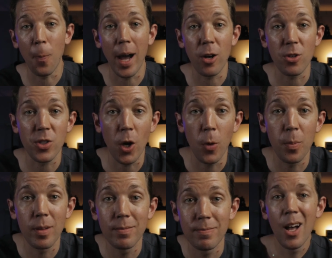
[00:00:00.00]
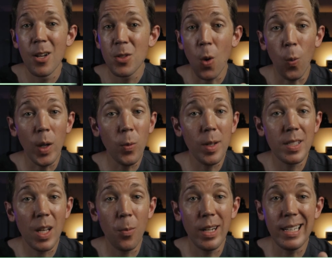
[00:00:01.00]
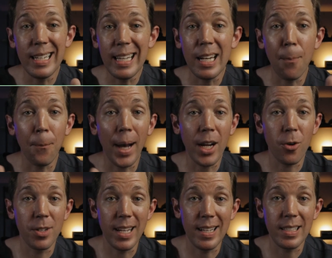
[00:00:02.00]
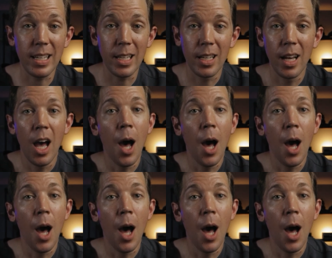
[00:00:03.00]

microscope. So when would someone need a microTESE?